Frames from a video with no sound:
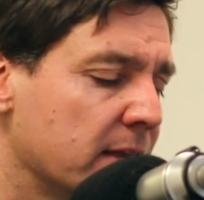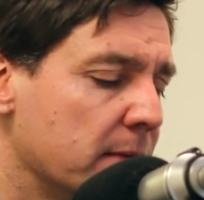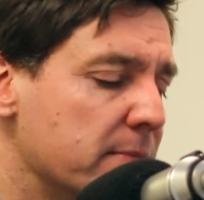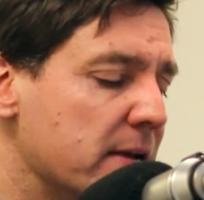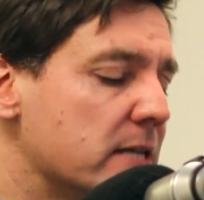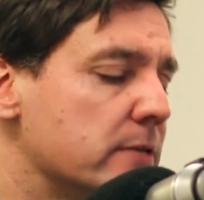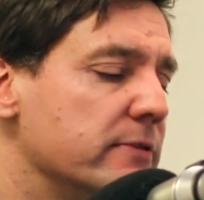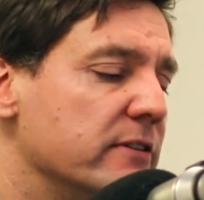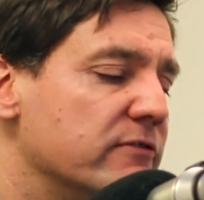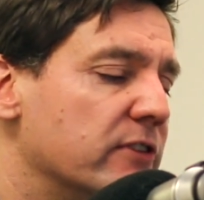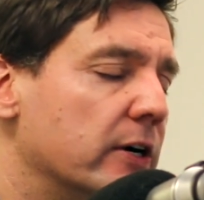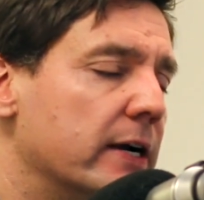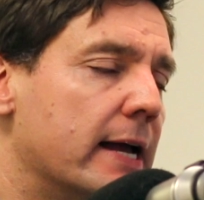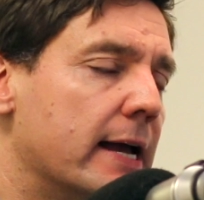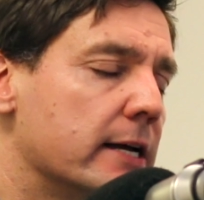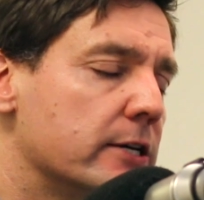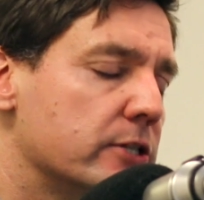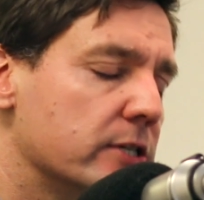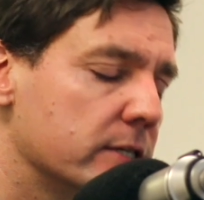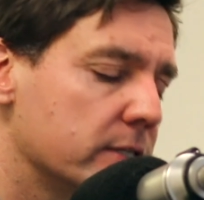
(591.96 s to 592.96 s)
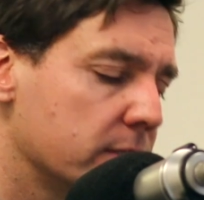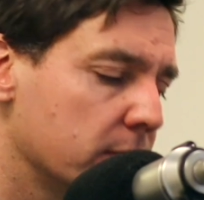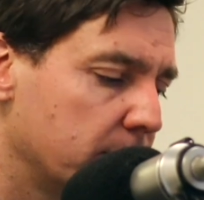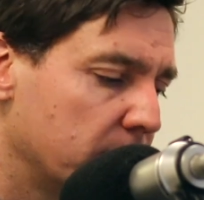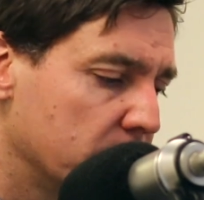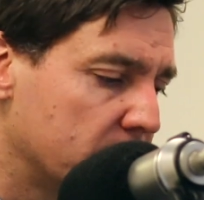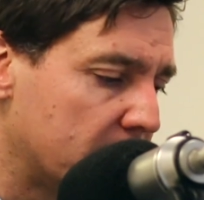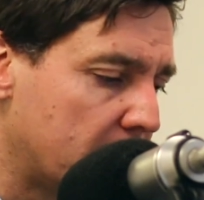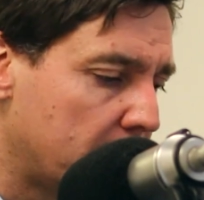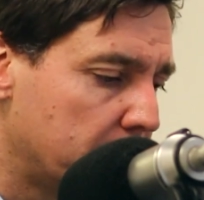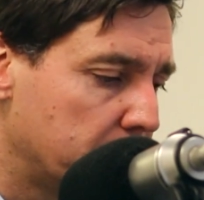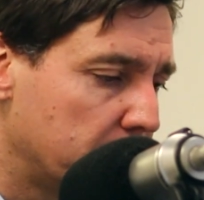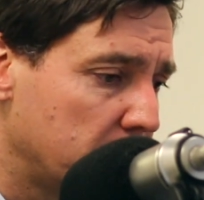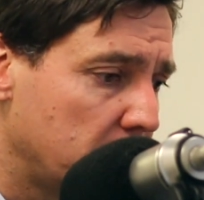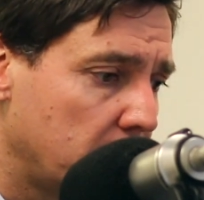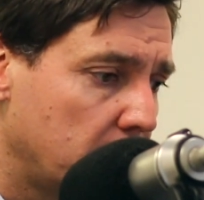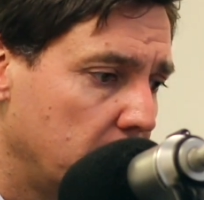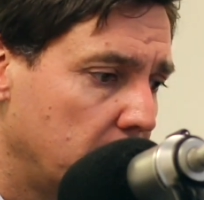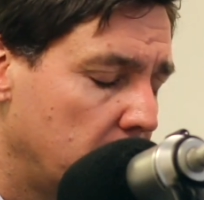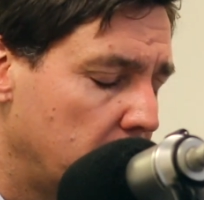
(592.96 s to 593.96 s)
makes me very anxious about that.
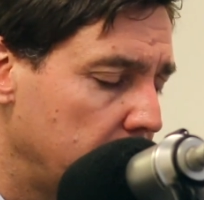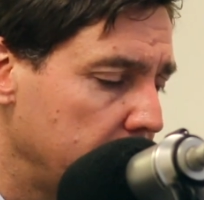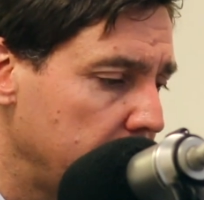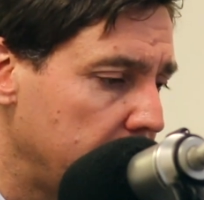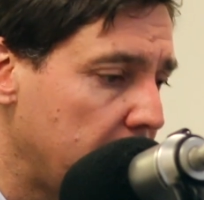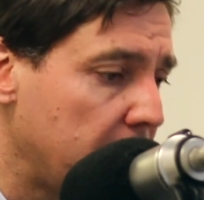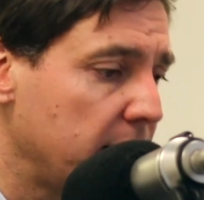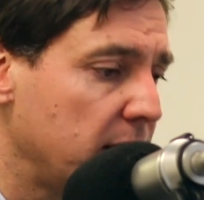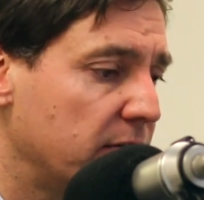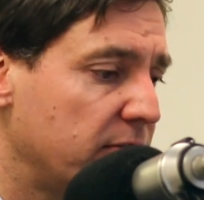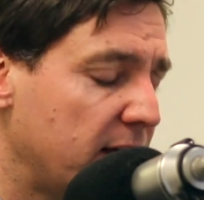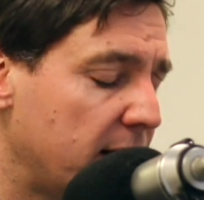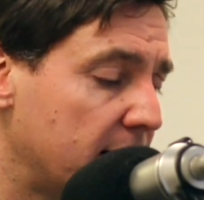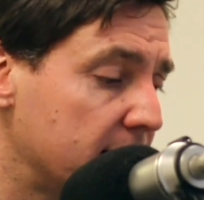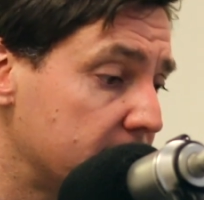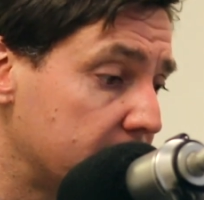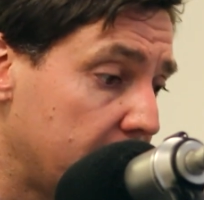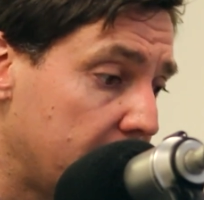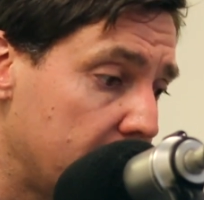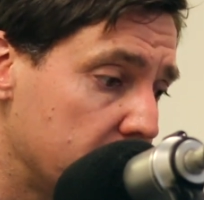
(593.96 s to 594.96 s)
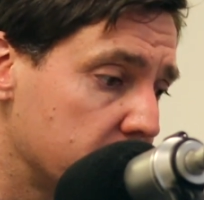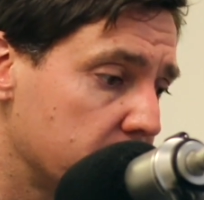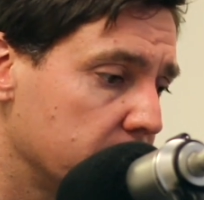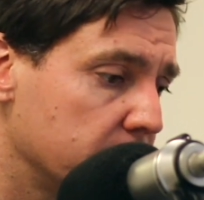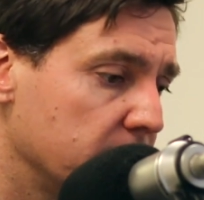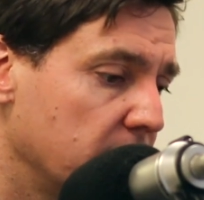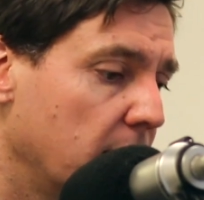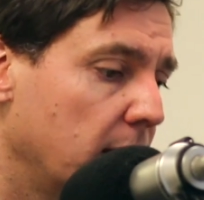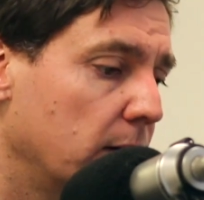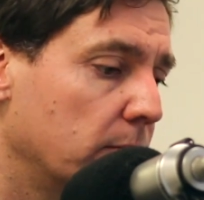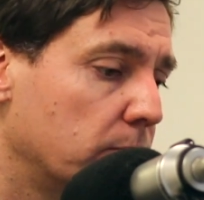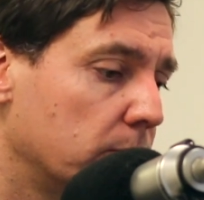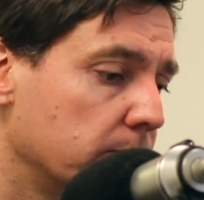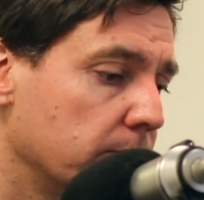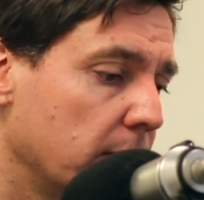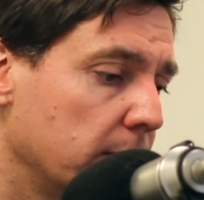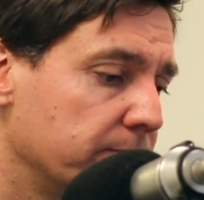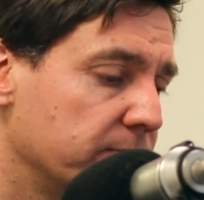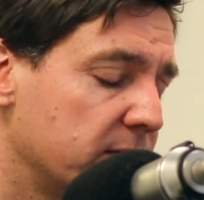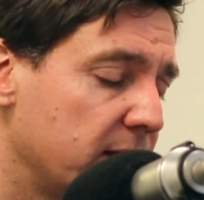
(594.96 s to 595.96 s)
But in any event, I said,
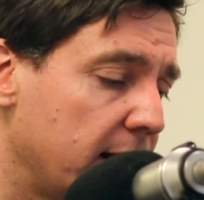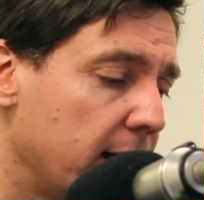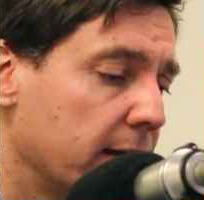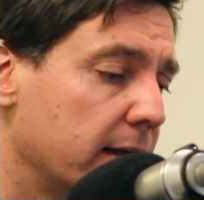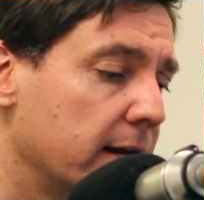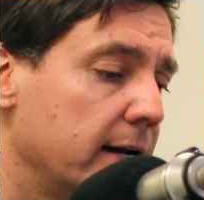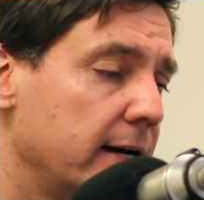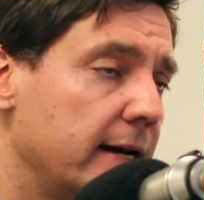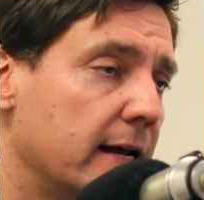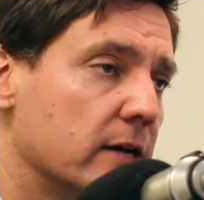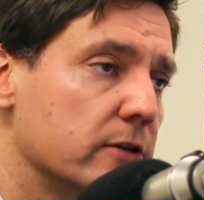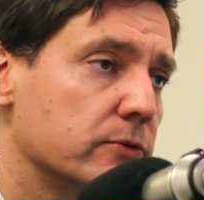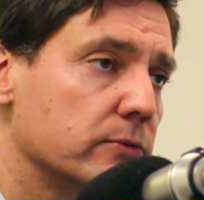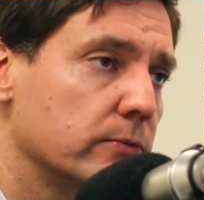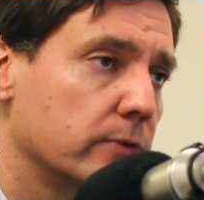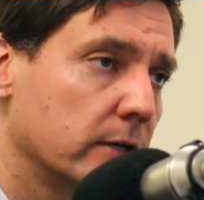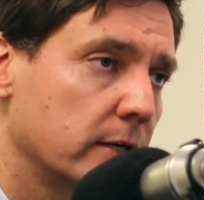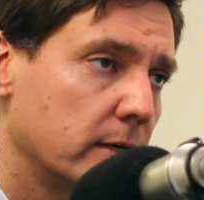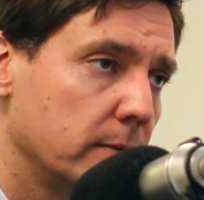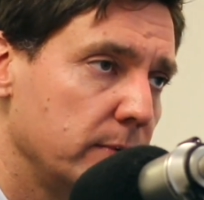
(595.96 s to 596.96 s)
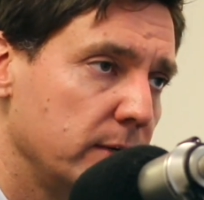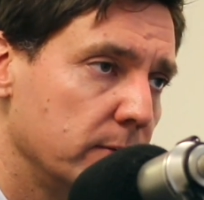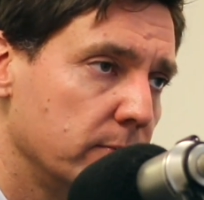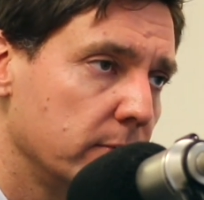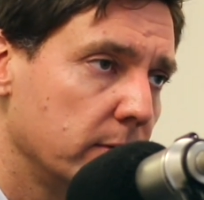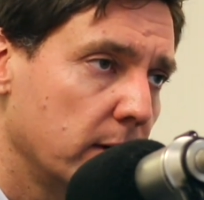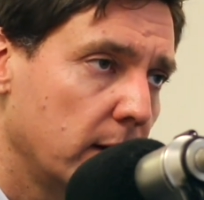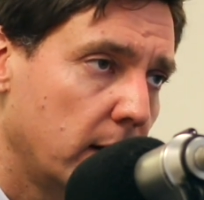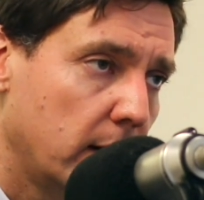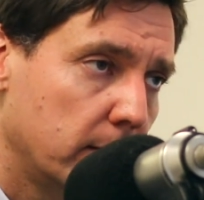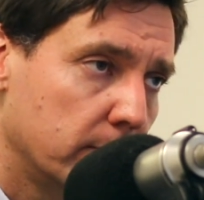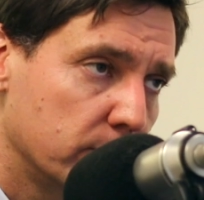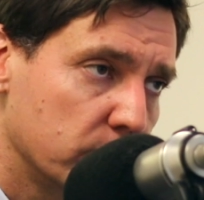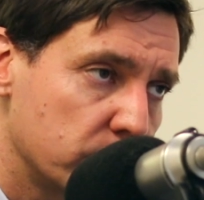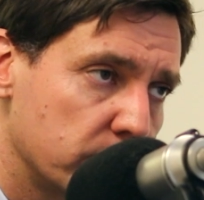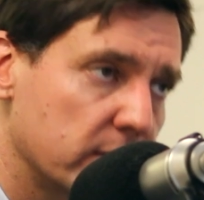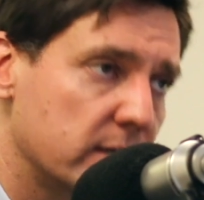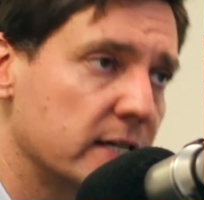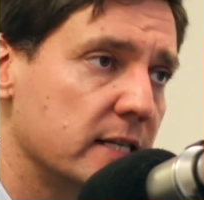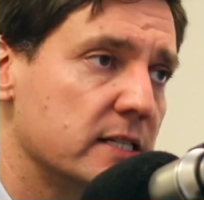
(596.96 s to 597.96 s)
today I'm going to announce we're going to be
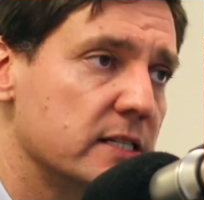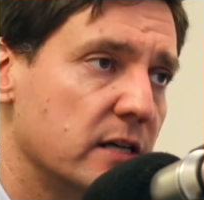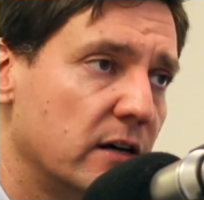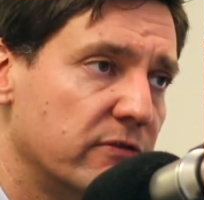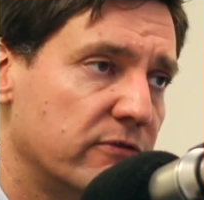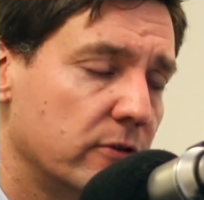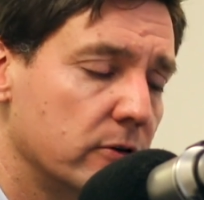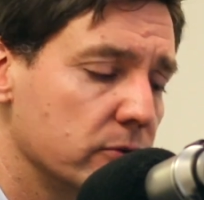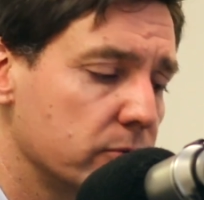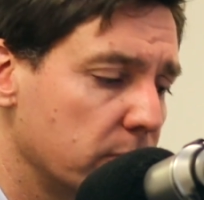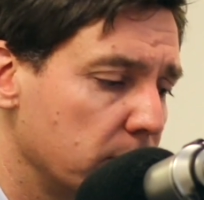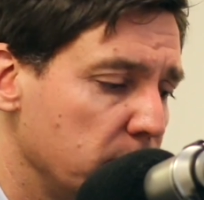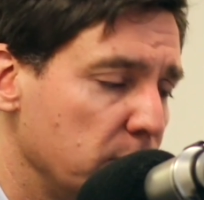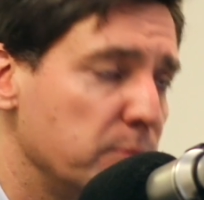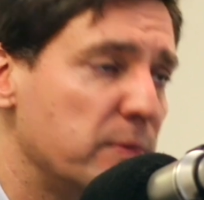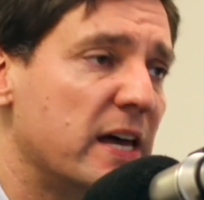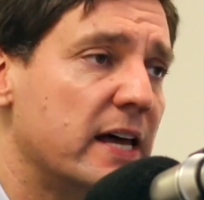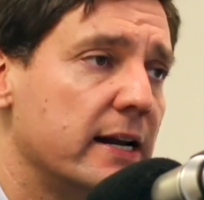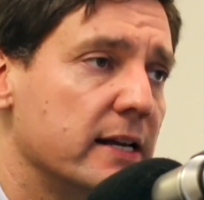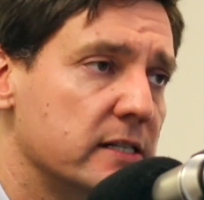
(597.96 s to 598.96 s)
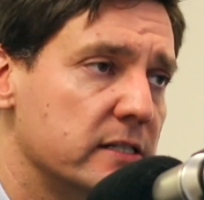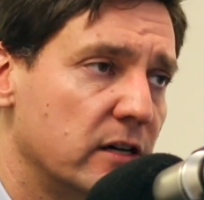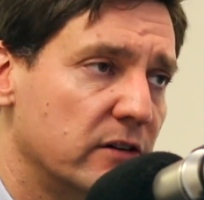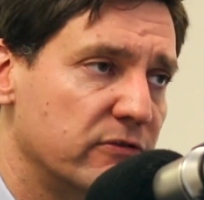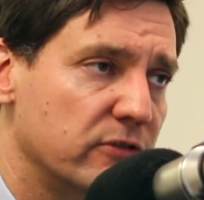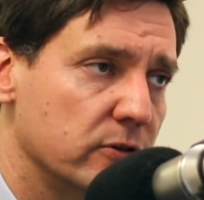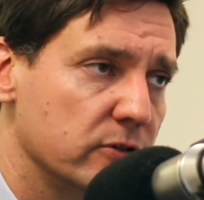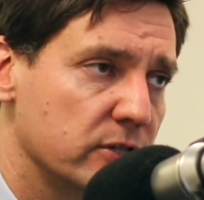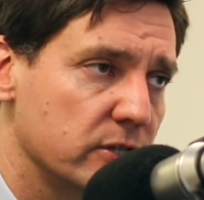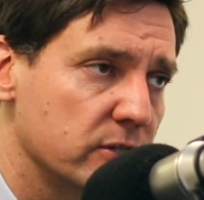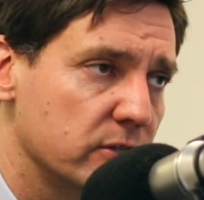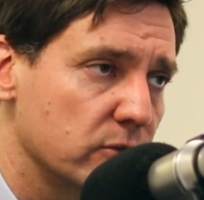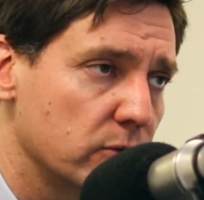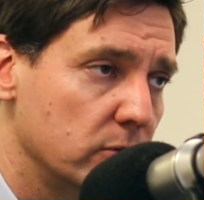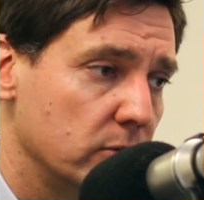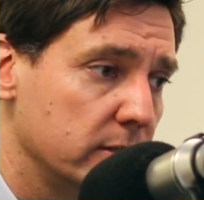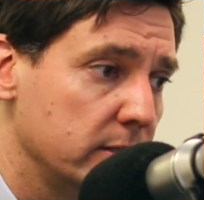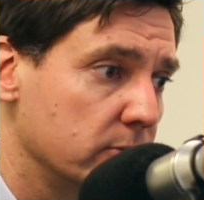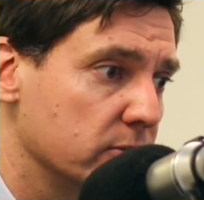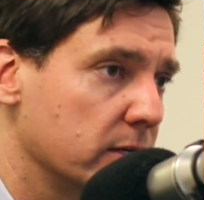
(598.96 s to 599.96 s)
restricting cell phones. We're going to be banning cell phones in
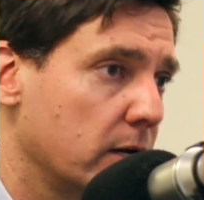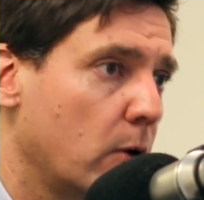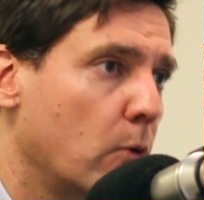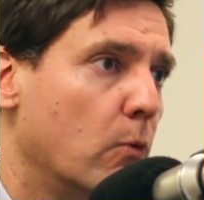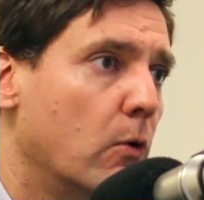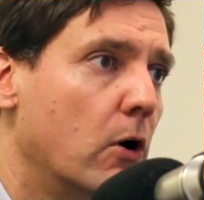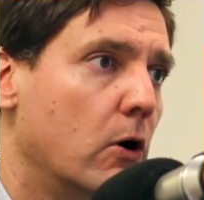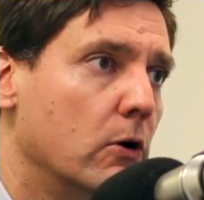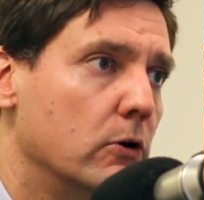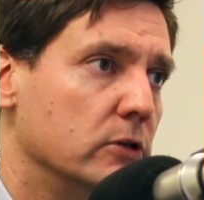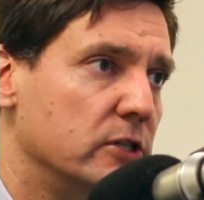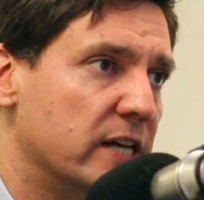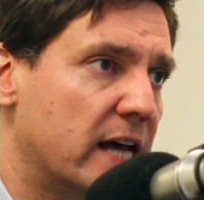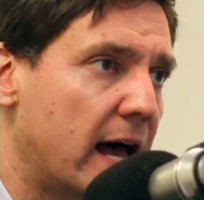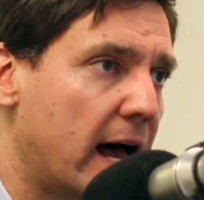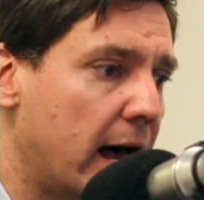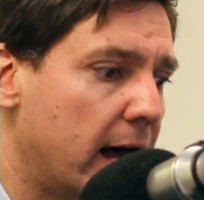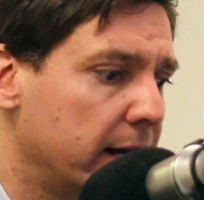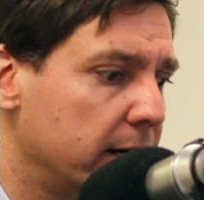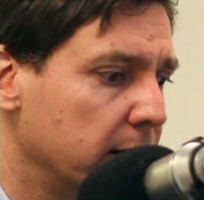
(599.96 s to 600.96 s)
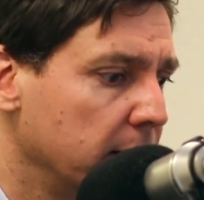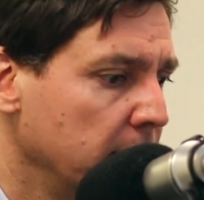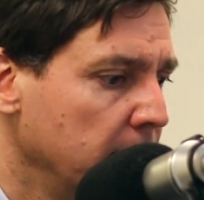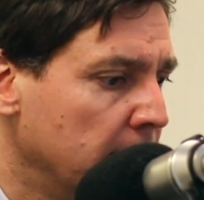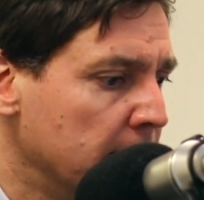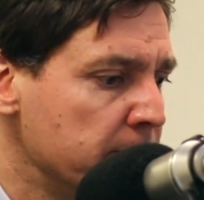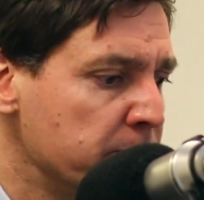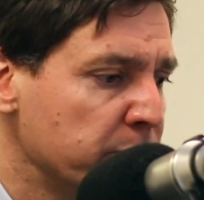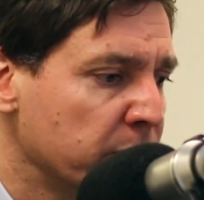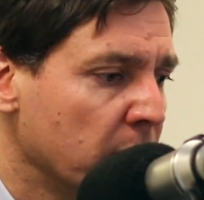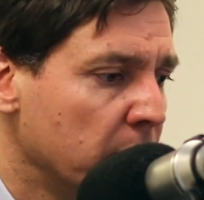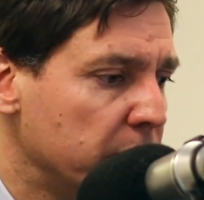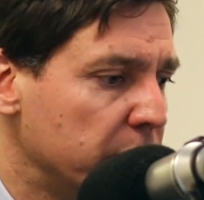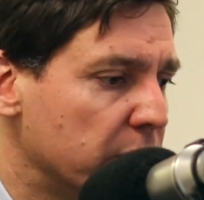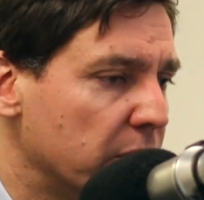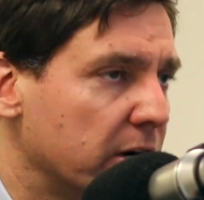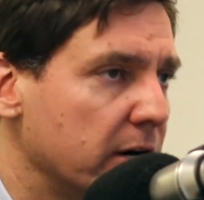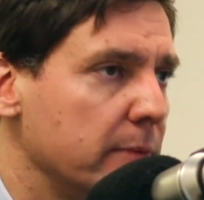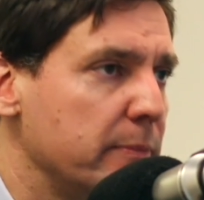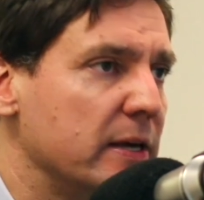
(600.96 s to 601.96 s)
school. He was like, "Whoa, Dad,
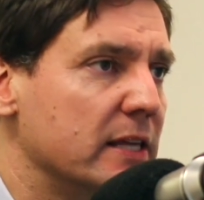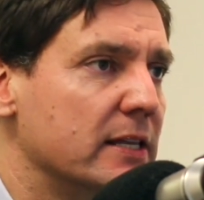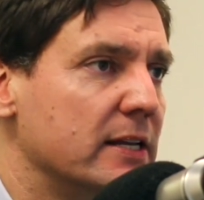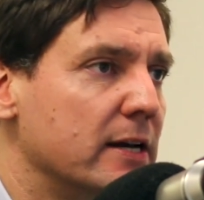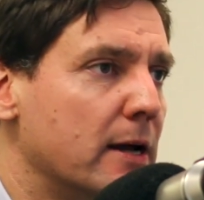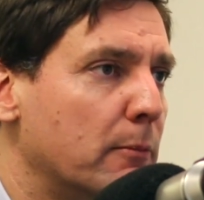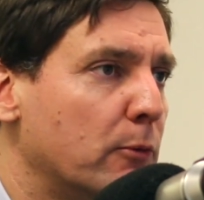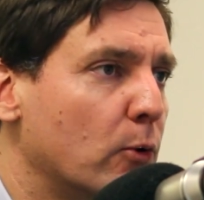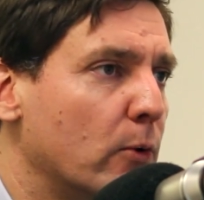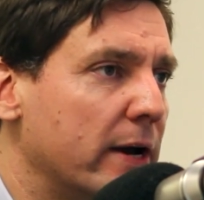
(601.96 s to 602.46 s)
you're going to be the number